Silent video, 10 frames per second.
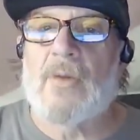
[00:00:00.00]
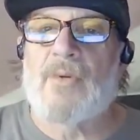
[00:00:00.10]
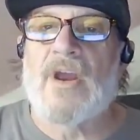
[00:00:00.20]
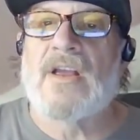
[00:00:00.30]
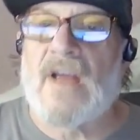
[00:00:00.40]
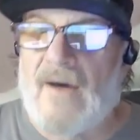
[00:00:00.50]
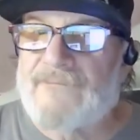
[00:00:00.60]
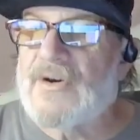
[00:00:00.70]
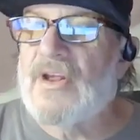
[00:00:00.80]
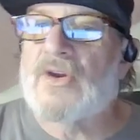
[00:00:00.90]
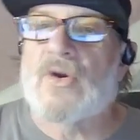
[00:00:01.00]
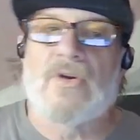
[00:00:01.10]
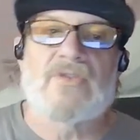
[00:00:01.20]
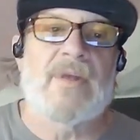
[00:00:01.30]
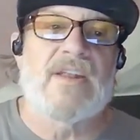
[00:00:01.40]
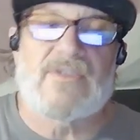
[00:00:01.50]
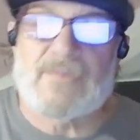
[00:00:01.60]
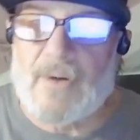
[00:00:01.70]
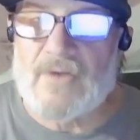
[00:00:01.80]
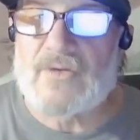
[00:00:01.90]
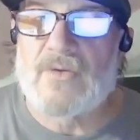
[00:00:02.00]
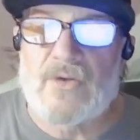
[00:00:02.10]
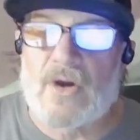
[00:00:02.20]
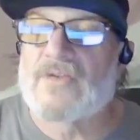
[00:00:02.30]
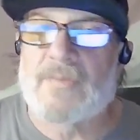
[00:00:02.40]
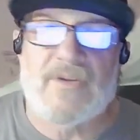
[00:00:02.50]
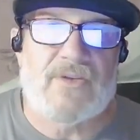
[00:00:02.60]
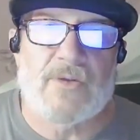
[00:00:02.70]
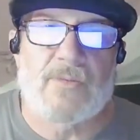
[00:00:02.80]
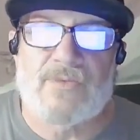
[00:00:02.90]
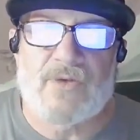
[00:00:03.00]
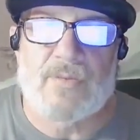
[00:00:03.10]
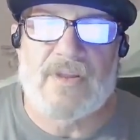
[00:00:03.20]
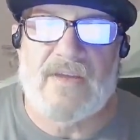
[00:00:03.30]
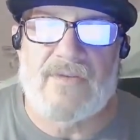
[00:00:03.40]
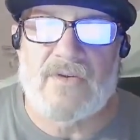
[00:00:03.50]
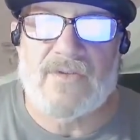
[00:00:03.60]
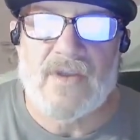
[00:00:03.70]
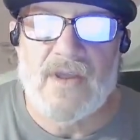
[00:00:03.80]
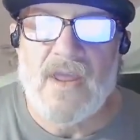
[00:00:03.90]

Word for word: bring comfort encouragement and spiritual nourishment to the to believers